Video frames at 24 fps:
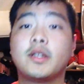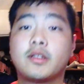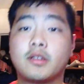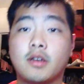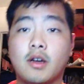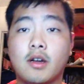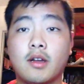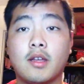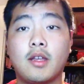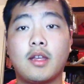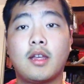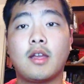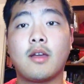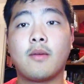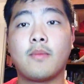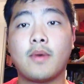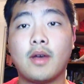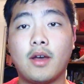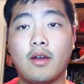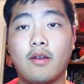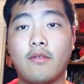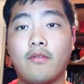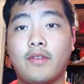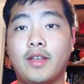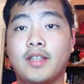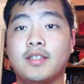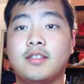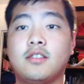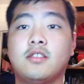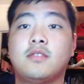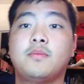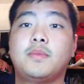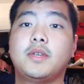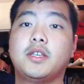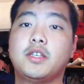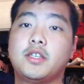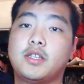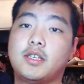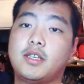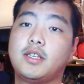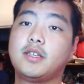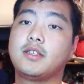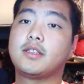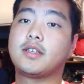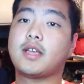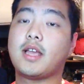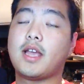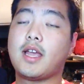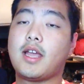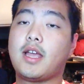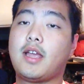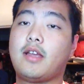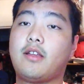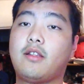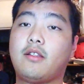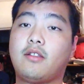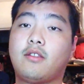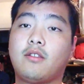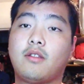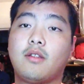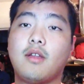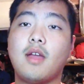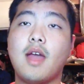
talking about invasive species and